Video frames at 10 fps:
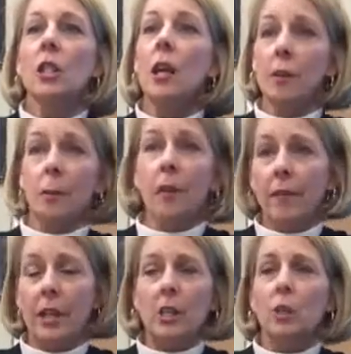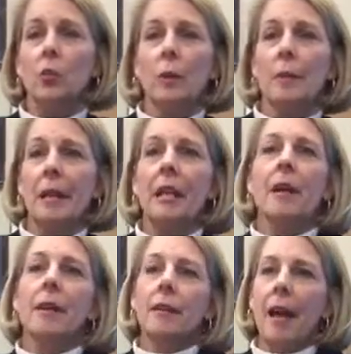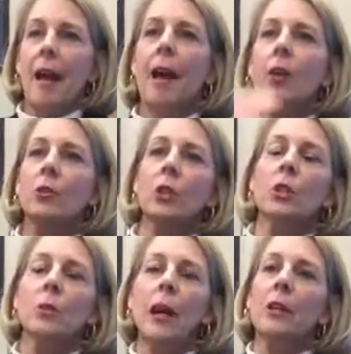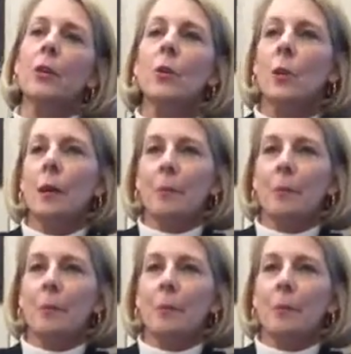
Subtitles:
young professional women to how to handle